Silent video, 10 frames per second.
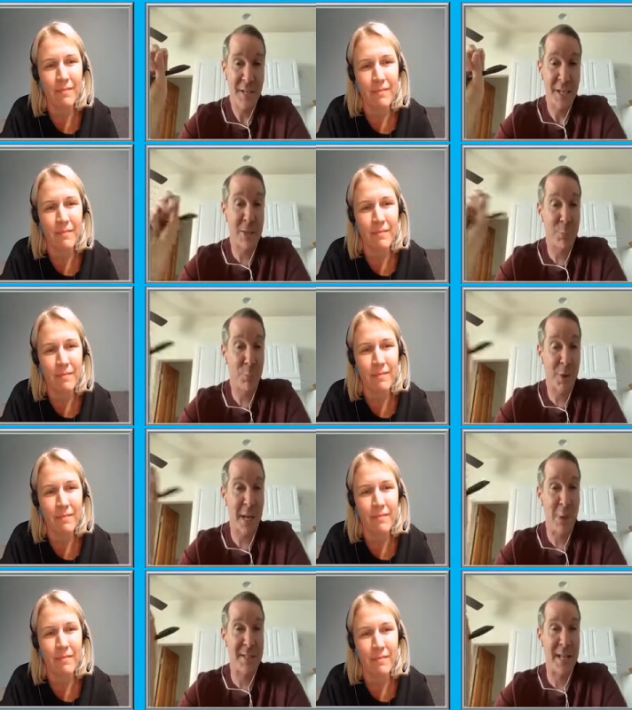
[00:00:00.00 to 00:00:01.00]
Speaker 1: It's
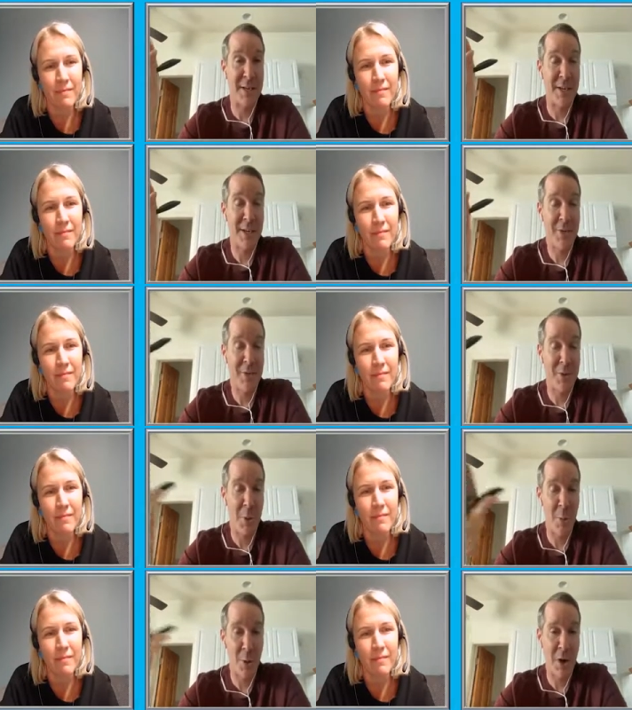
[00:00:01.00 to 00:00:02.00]
pretty outstanding.
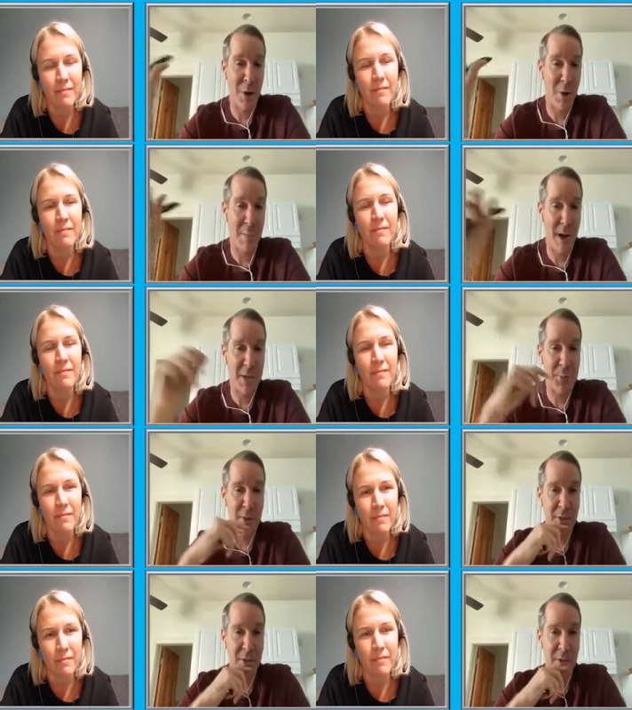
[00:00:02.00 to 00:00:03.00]
Somewhere, you know, my
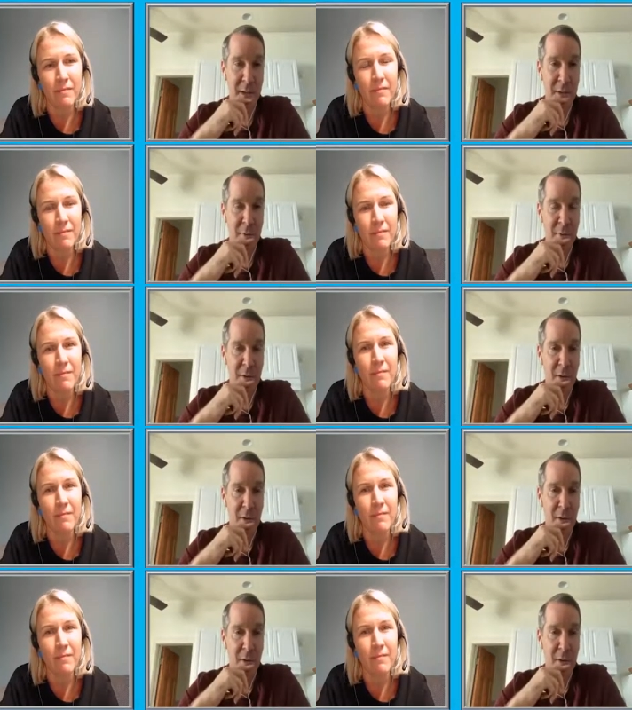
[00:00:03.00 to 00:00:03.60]
experience is that